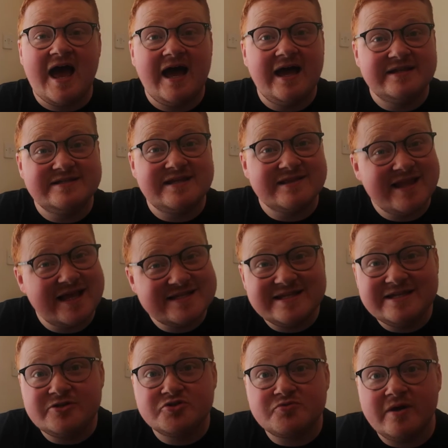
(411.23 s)
And
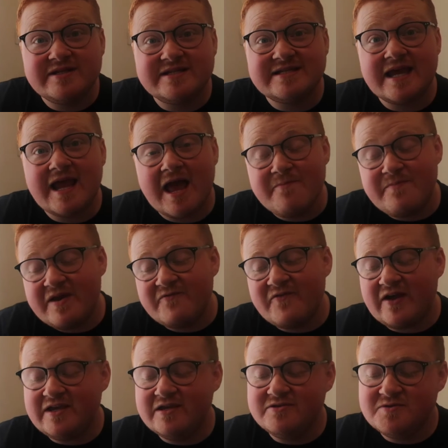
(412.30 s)
lastly, just wanted to say a big
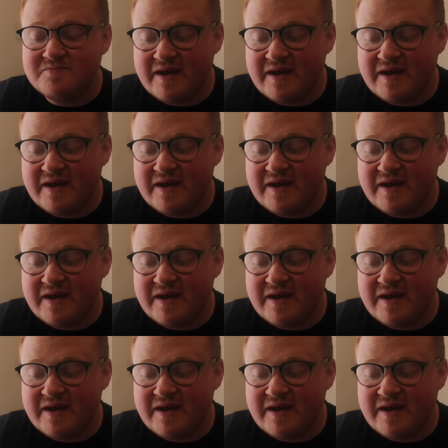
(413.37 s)
thank you to